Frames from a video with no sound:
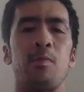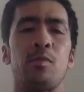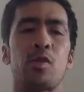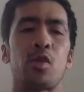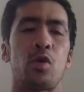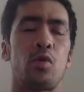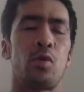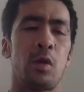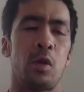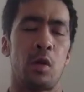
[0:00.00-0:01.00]

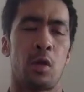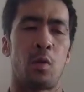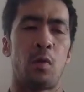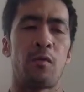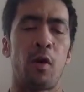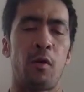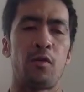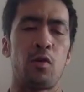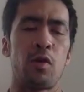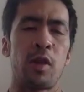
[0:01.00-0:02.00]
So we've got a
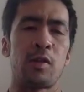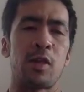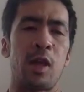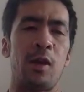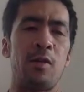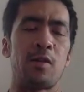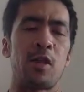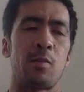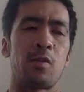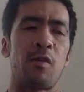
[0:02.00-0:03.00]
few things there in
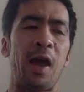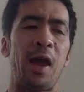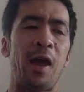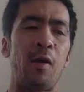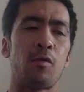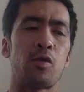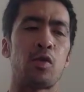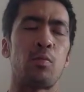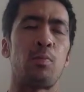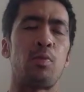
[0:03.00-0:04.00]
terms of how
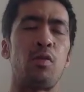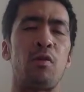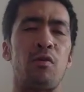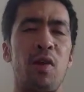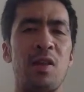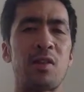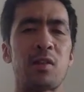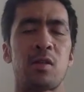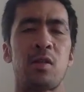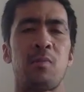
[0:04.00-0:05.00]
to
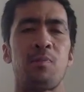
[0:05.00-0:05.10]
prevent